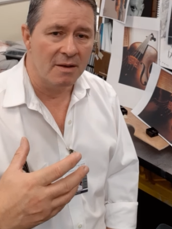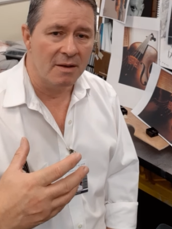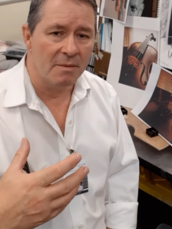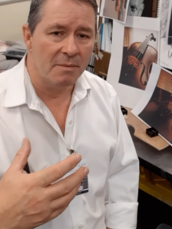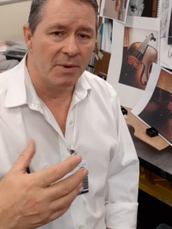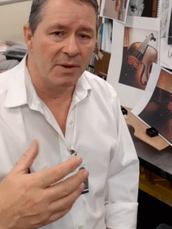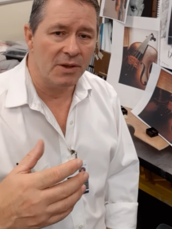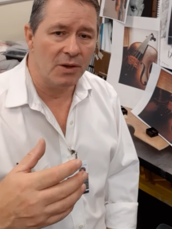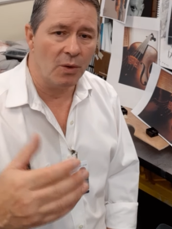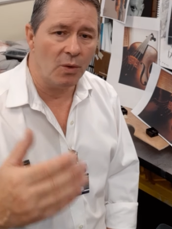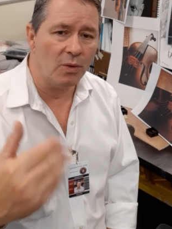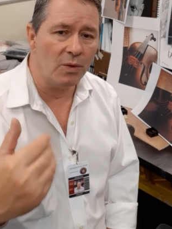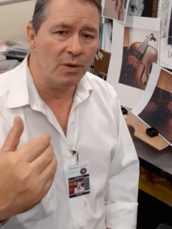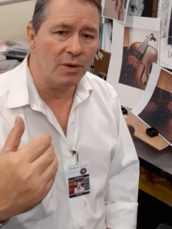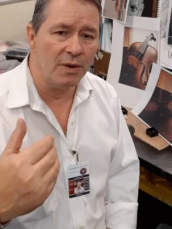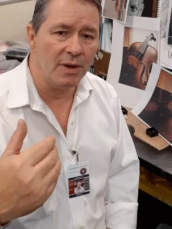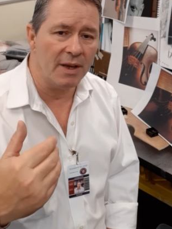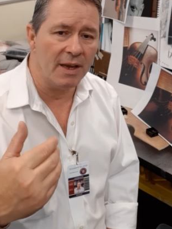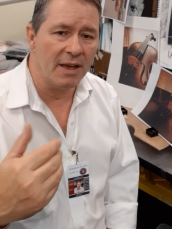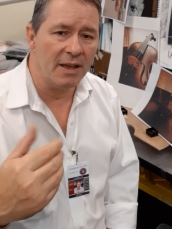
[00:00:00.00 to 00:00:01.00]
But the older
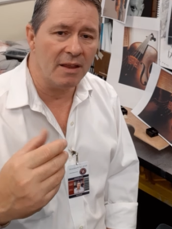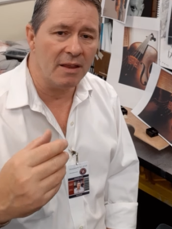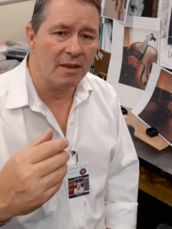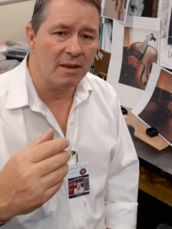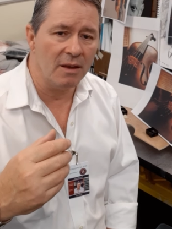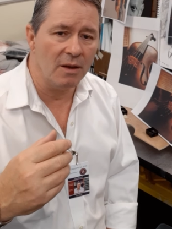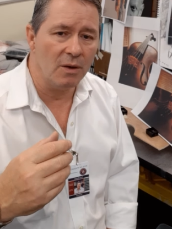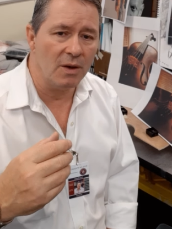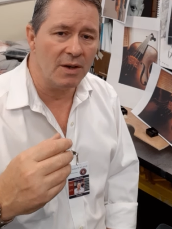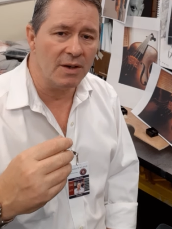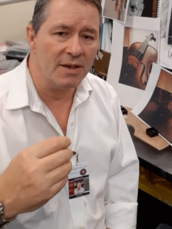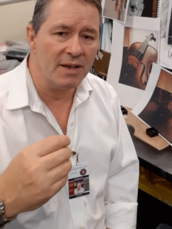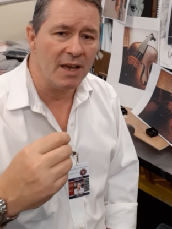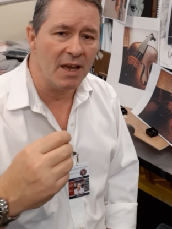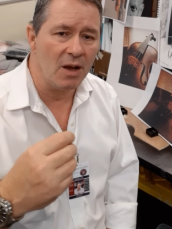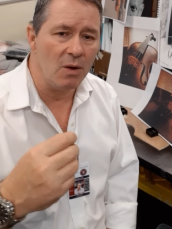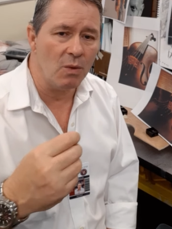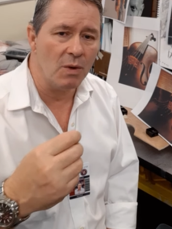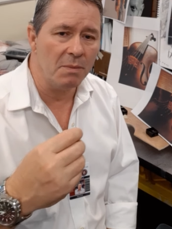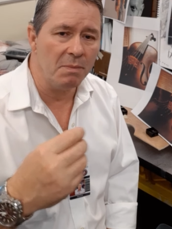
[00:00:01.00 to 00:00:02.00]
you get, you can
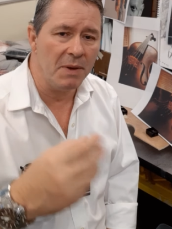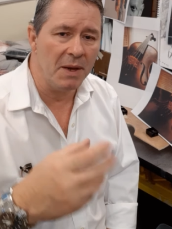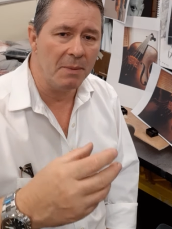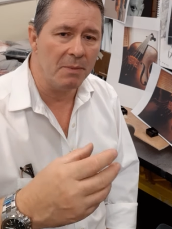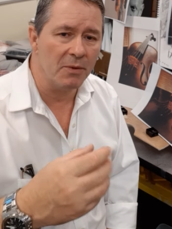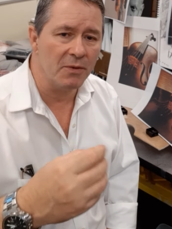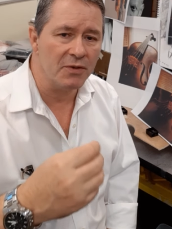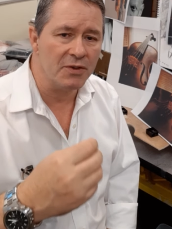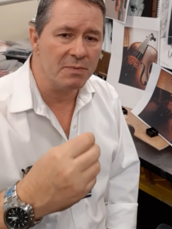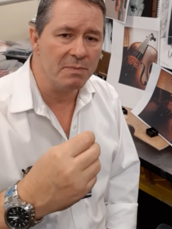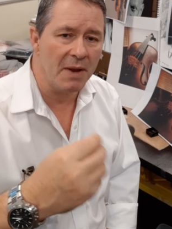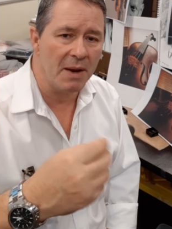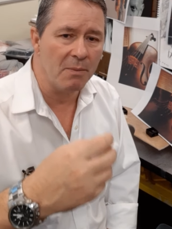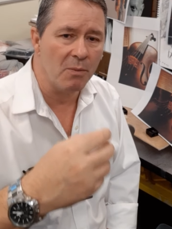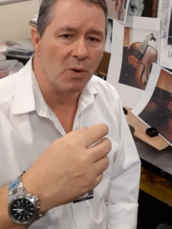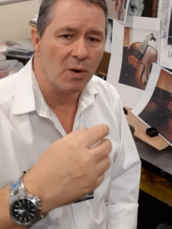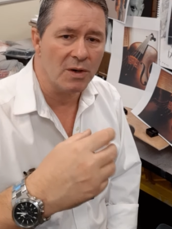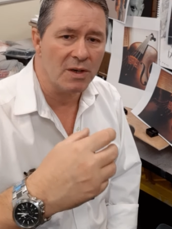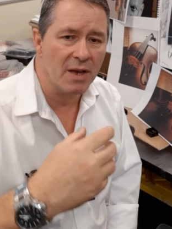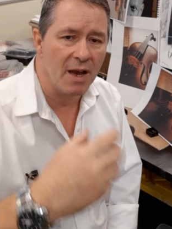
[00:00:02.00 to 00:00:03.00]
tell when people have spent
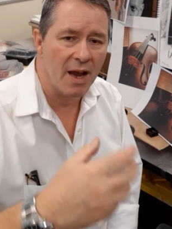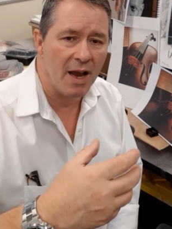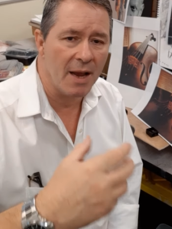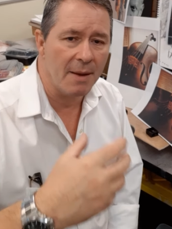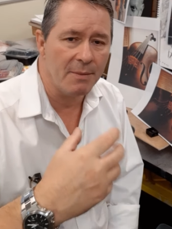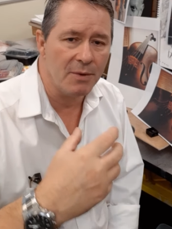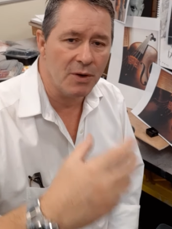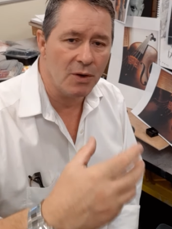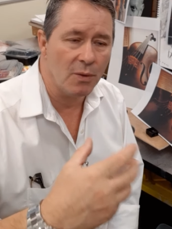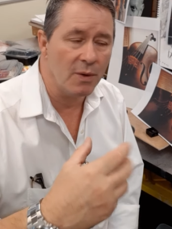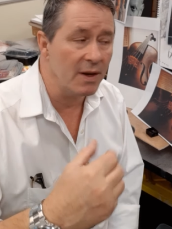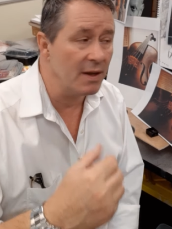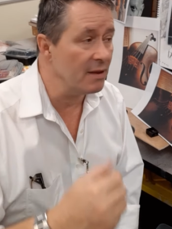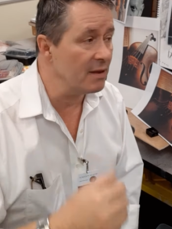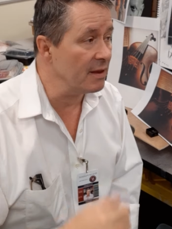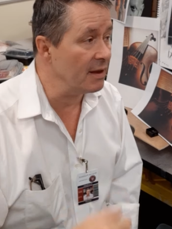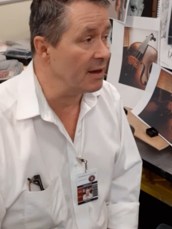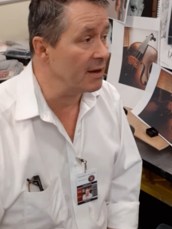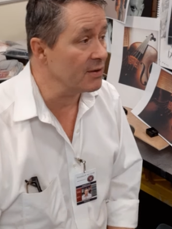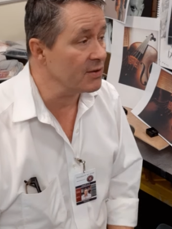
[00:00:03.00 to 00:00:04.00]
more time doing
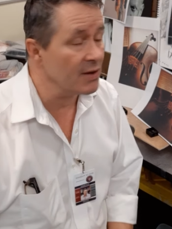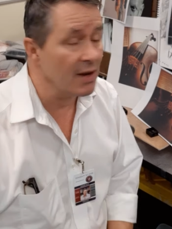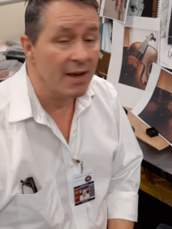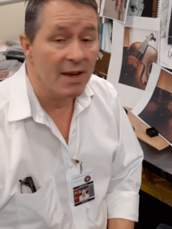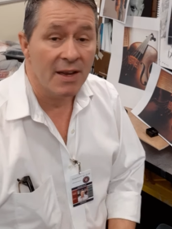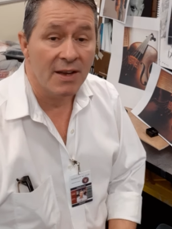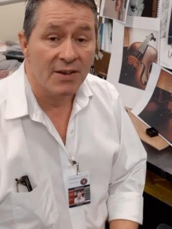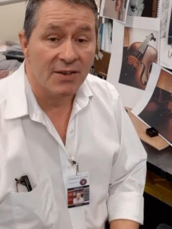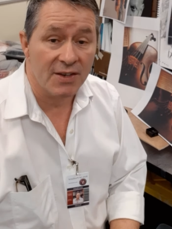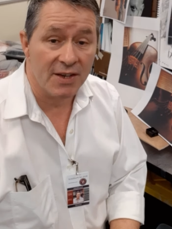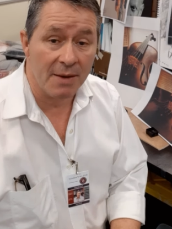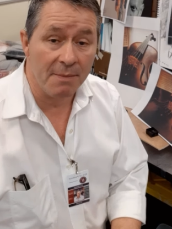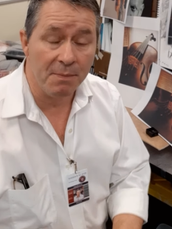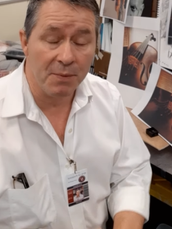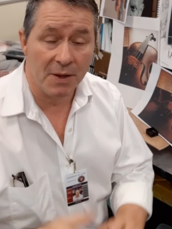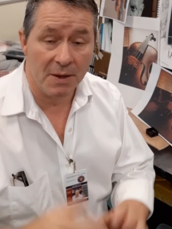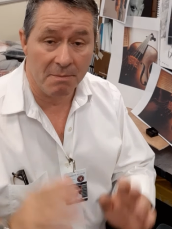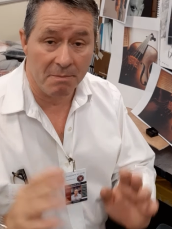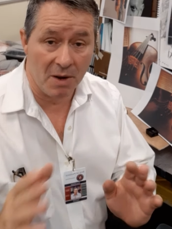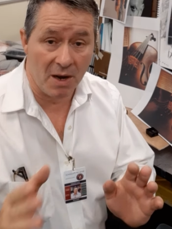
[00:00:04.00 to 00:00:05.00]
things
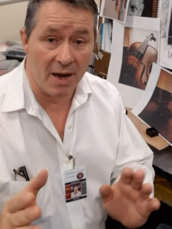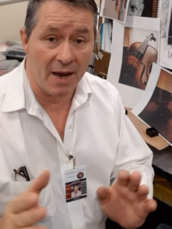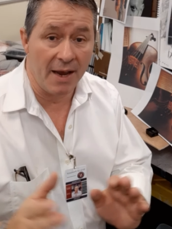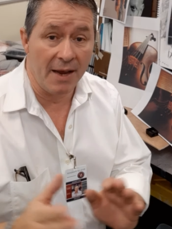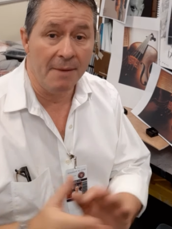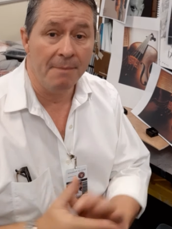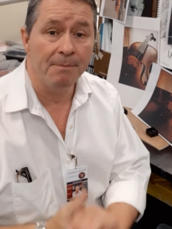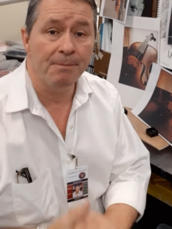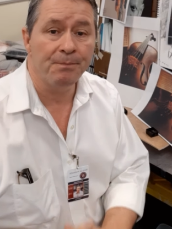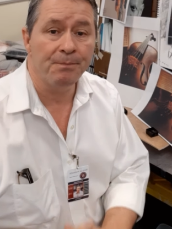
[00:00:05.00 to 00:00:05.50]
simply by,